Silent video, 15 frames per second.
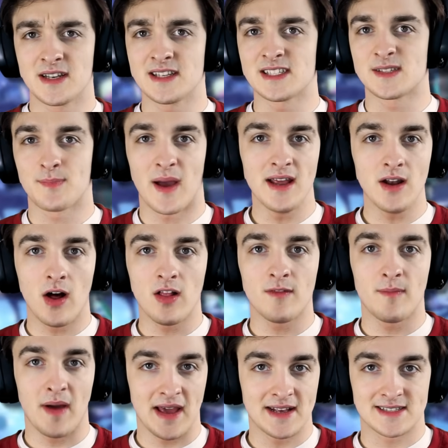But despite all
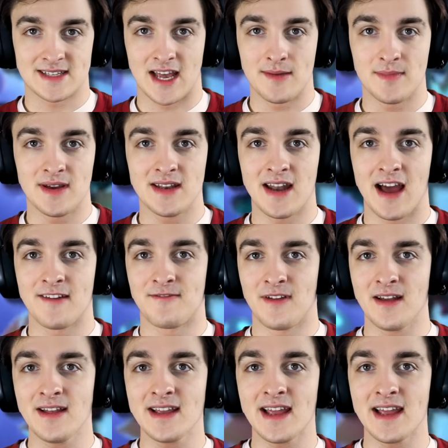of my excitement, I feel